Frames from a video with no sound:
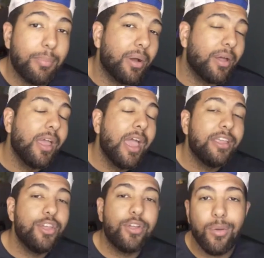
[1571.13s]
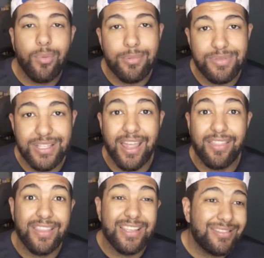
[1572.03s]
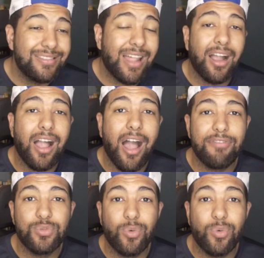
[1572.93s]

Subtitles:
But you get what I'm saying. This non-conference